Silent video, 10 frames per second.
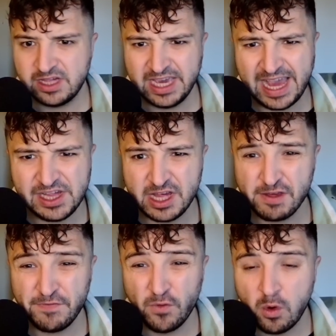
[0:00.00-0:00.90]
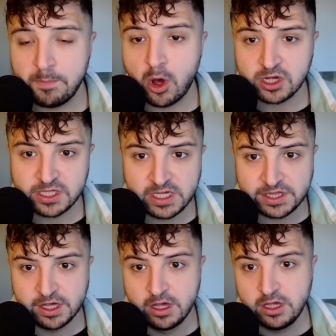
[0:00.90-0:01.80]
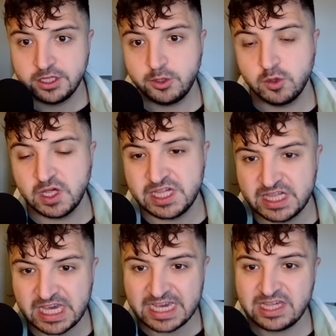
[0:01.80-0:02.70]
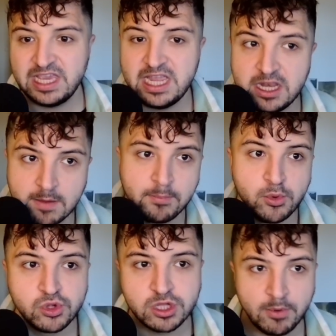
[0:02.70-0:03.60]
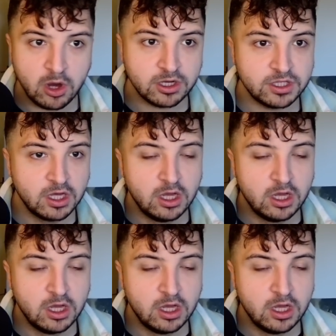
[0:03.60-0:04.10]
A case is 4 boxes, so this was a 16 booster box